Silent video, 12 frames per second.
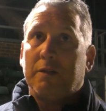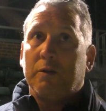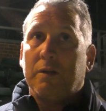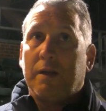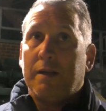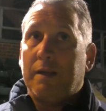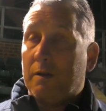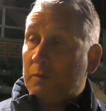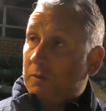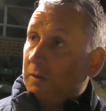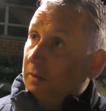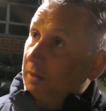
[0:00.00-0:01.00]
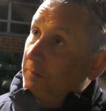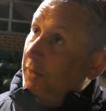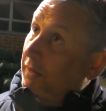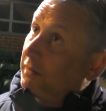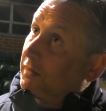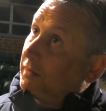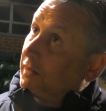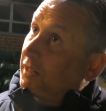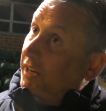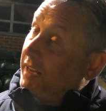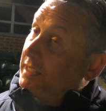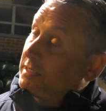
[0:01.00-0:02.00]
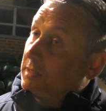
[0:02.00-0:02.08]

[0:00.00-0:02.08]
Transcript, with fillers: the other night, you know, they've been great,